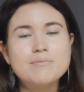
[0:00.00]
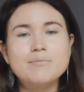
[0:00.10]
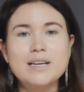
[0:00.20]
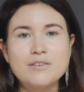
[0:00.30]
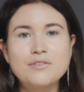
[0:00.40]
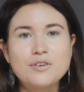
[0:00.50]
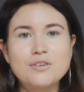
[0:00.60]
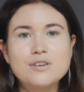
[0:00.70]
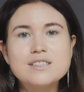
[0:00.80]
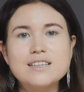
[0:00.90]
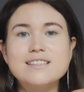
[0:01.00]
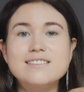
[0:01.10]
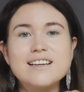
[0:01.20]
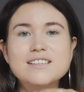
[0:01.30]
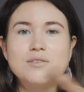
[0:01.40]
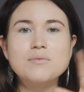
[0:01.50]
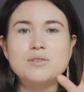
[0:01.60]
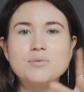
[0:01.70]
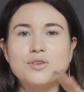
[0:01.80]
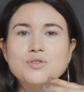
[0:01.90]
but of course it takes so
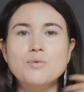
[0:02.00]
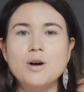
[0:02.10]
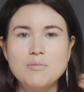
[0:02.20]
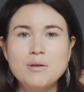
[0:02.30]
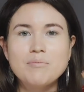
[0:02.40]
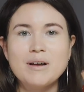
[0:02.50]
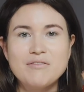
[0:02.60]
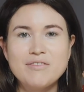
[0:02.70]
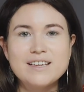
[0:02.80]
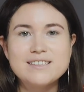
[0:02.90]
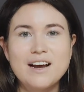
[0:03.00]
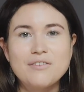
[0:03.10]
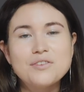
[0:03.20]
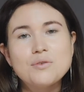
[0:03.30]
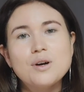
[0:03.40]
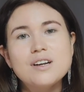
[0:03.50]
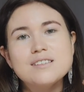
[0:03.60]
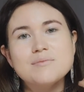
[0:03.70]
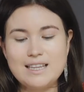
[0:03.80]
much more to warm up my face afterwards.